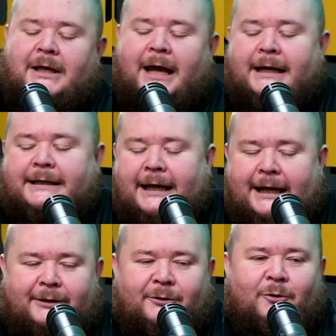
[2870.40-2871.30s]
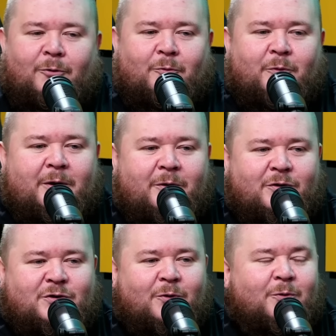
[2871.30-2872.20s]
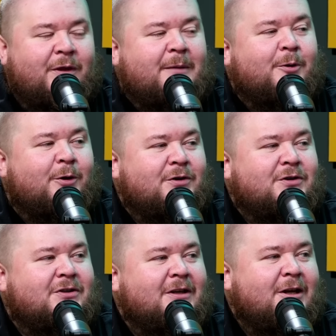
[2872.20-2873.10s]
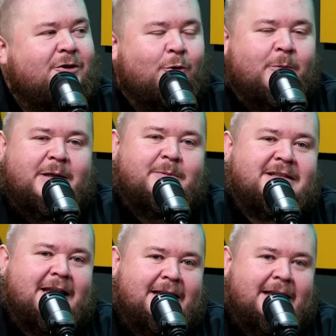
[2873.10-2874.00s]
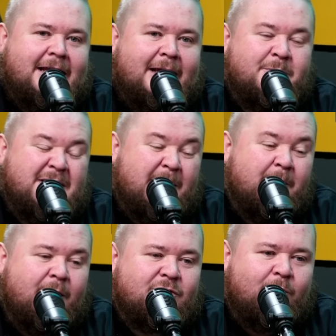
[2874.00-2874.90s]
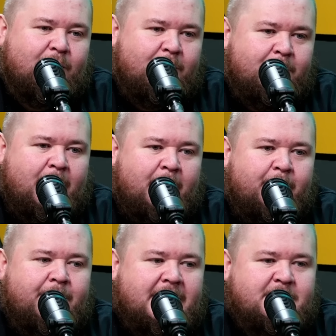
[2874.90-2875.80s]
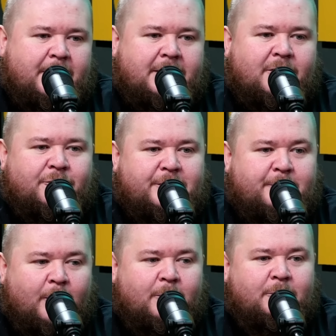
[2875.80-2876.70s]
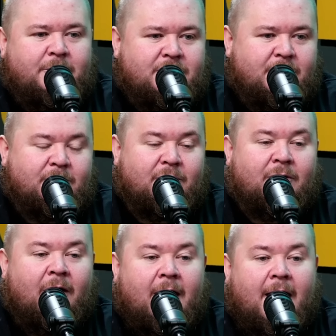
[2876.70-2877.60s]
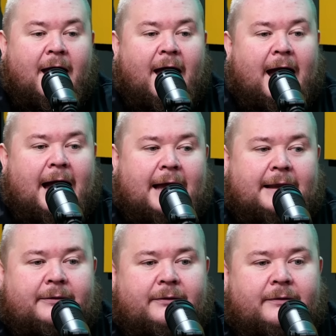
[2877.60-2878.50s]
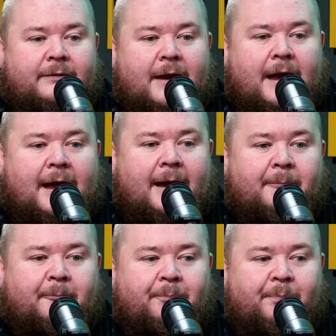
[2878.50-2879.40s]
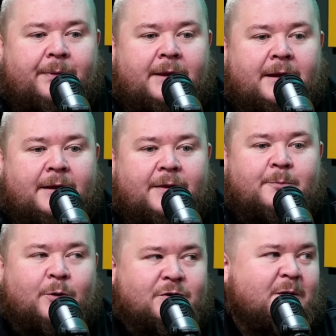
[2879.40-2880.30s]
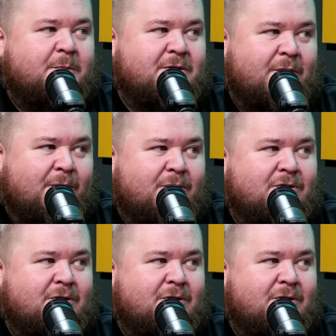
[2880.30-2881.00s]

I uh no, so they put us. Normally, you'd be sitting in like it was like a, a sort of a nice big country pub that we used to go to, and um they put us upstairs,